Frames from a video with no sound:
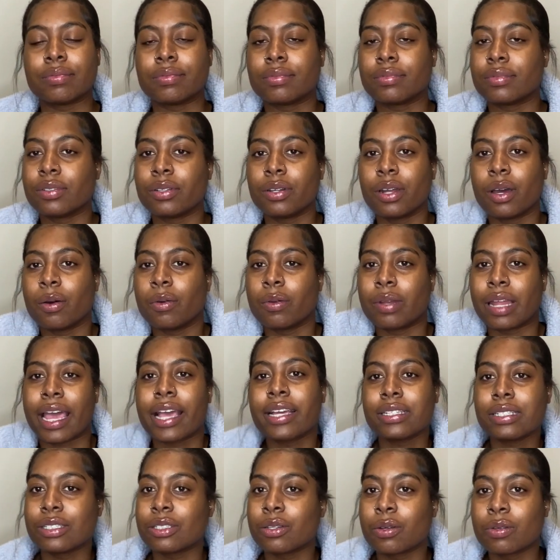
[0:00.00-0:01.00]

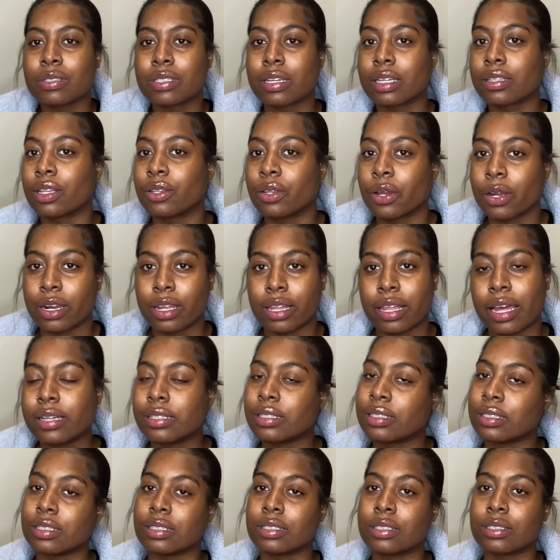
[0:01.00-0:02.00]
lashes don't stick to dirty
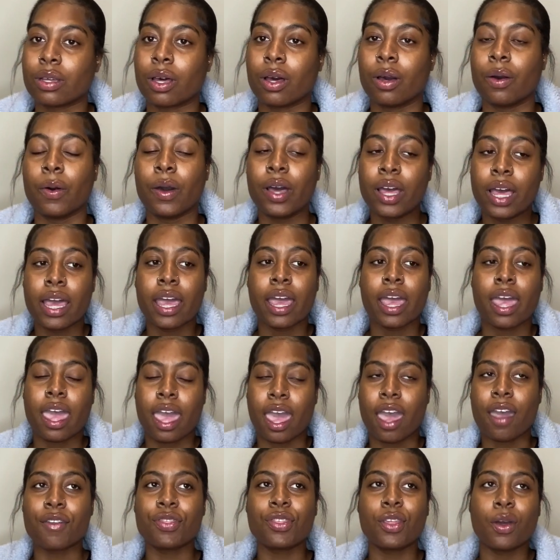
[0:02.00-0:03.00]
lashes. So
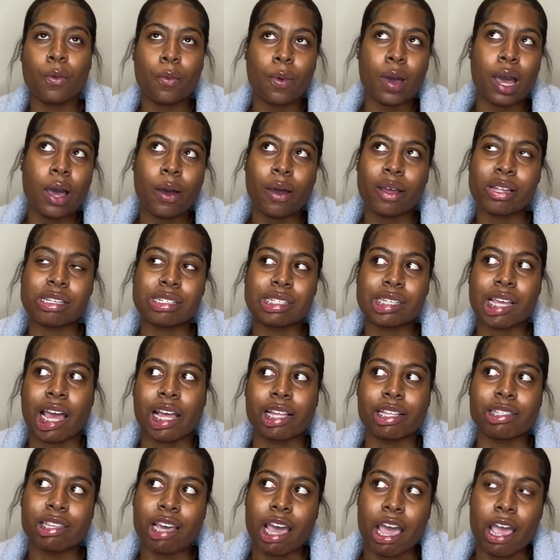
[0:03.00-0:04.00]
after a while, I just
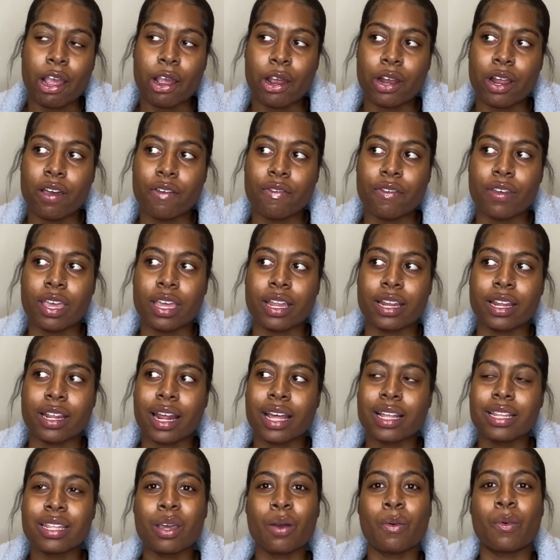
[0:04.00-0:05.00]
got tired of it. And then
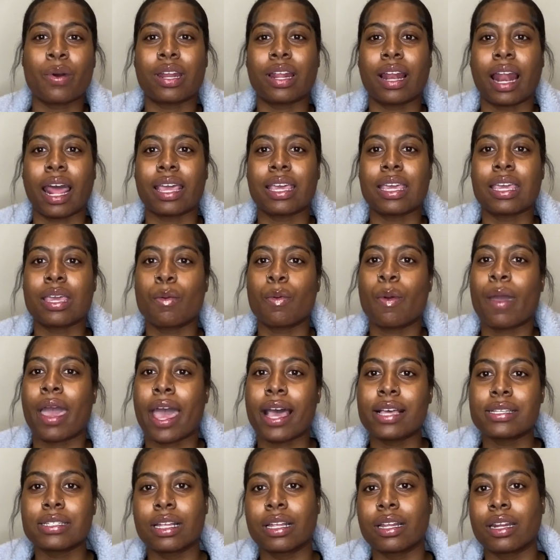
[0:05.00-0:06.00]
I didn't want to like keep
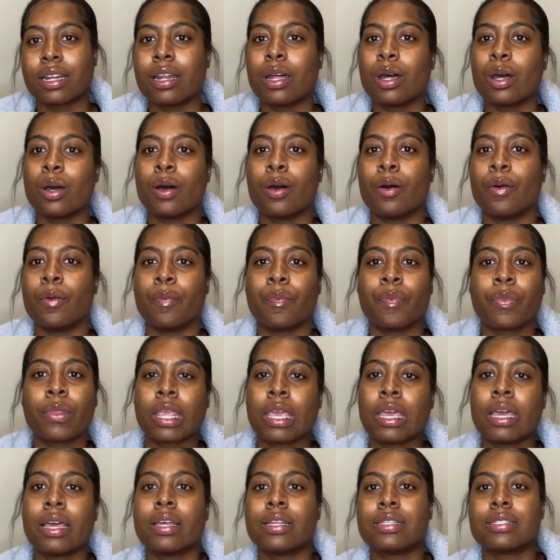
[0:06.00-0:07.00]
hassling them
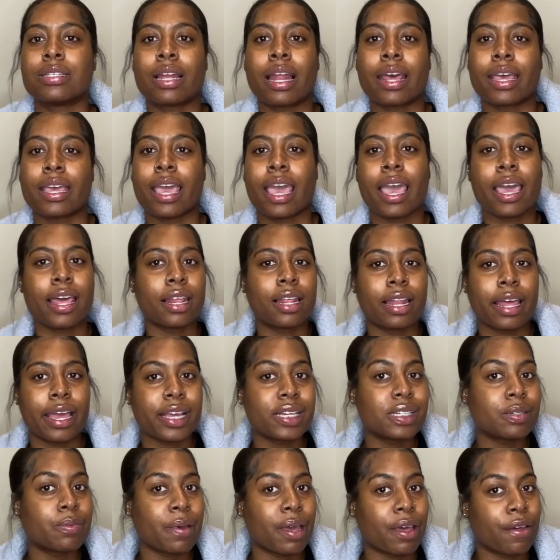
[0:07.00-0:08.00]
to like add a
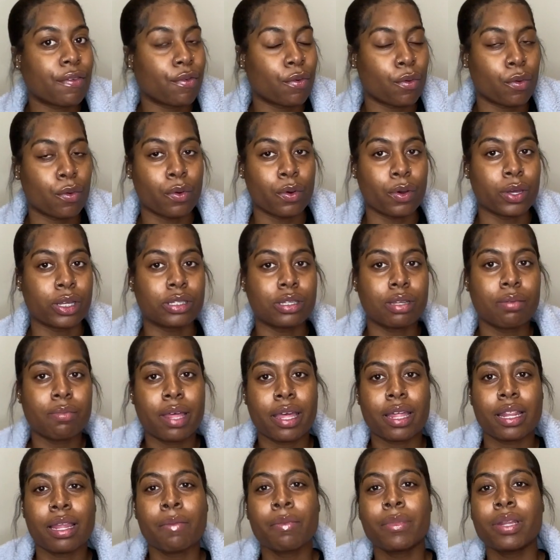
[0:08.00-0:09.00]
lash bath on. So I'm
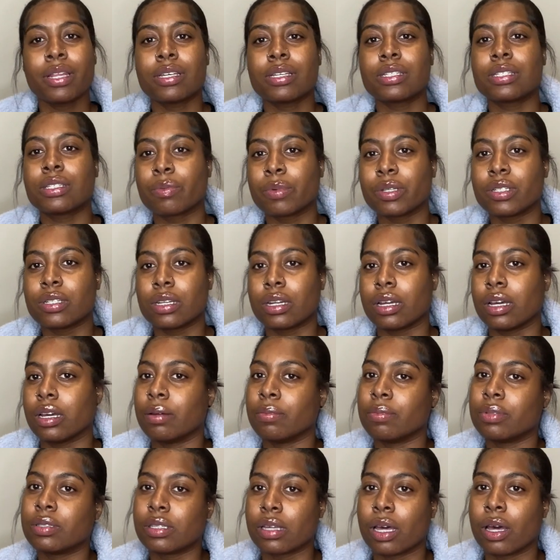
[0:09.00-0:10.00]
like, let me just switch it
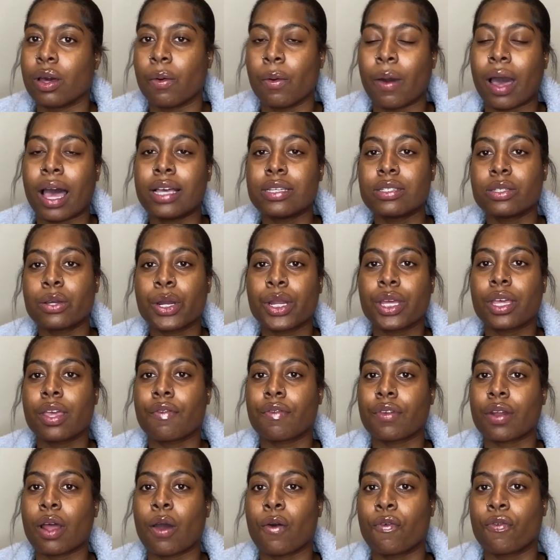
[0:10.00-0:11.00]
up. So I started
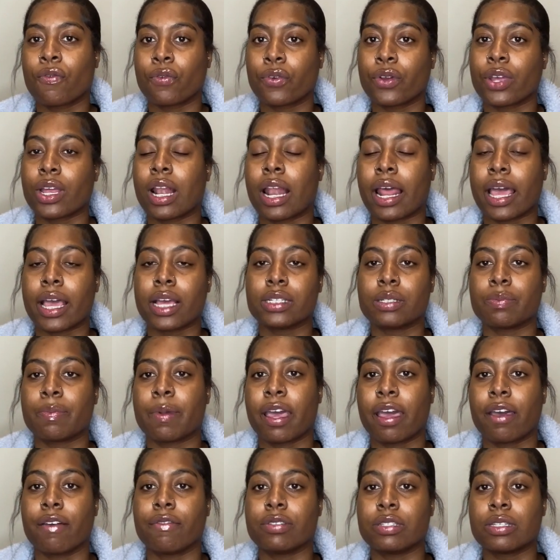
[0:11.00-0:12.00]
giving out free lash
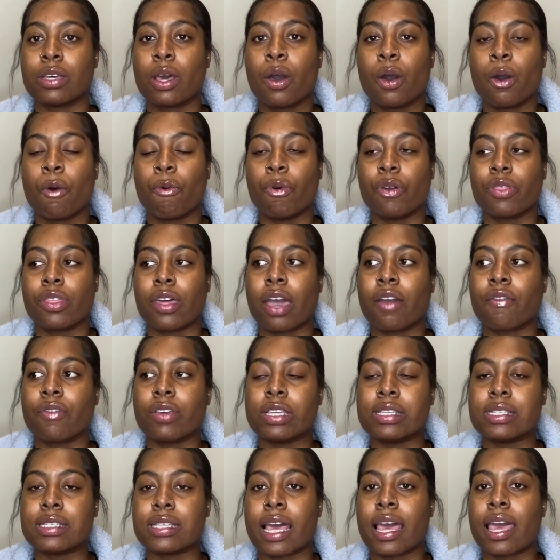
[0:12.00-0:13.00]
baths with every
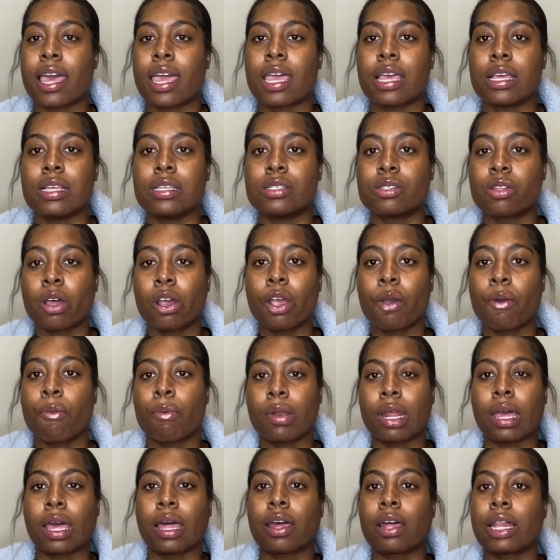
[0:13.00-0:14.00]
set, and starting
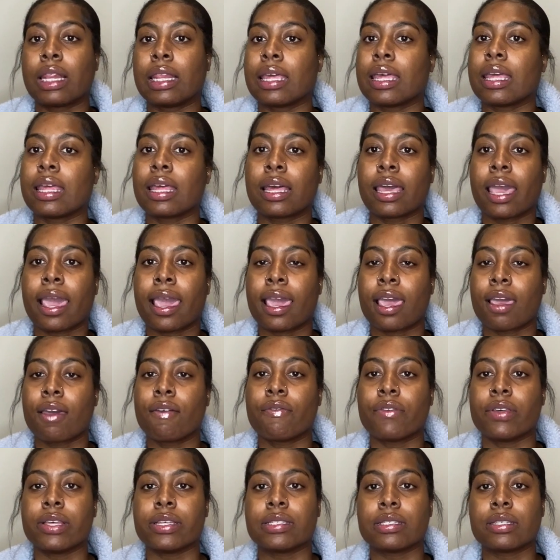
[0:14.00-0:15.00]
with a clean
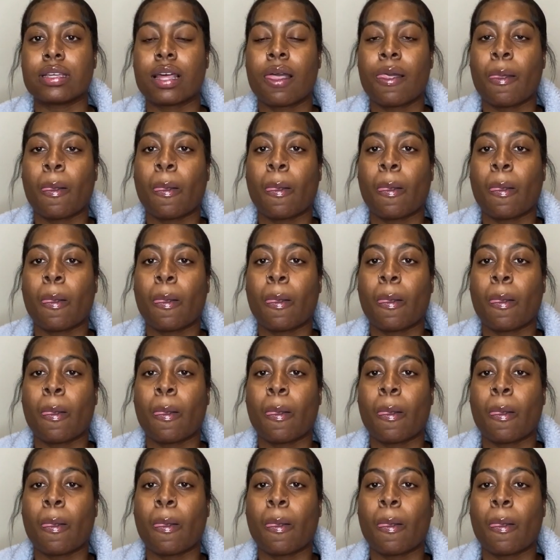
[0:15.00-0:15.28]
canvas